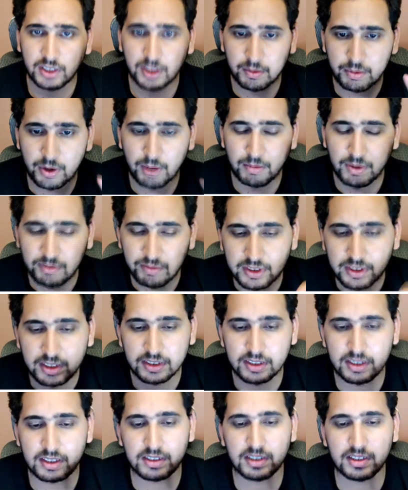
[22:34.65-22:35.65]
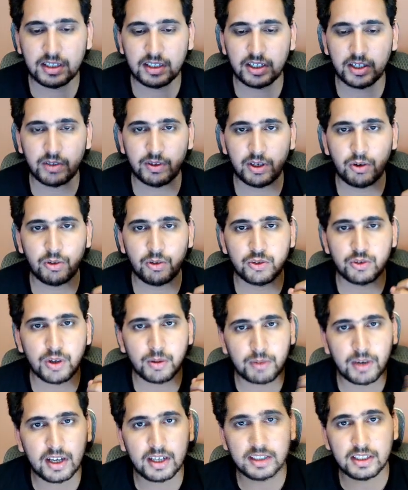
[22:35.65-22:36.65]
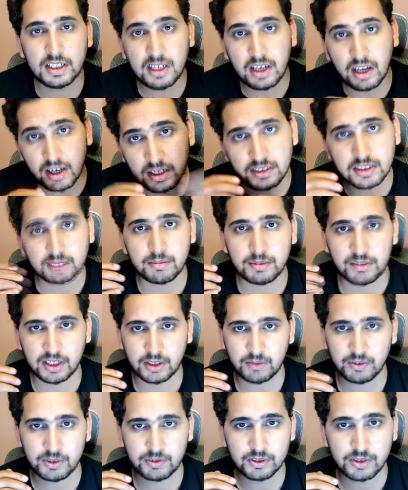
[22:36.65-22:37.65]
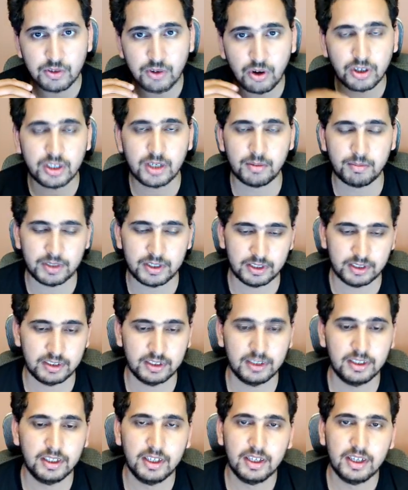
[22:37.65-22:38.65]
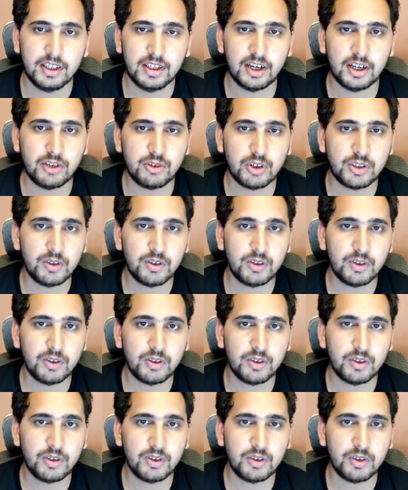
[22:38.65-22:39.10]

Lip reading: the problem with this is that it will also apply the last update, which was not committed, right?